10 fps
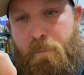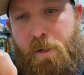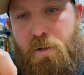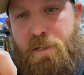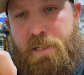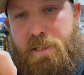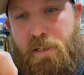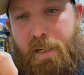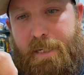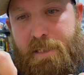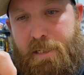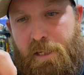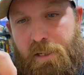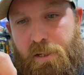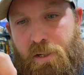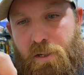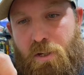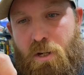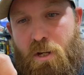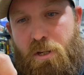Because this is elastic,
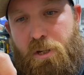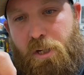you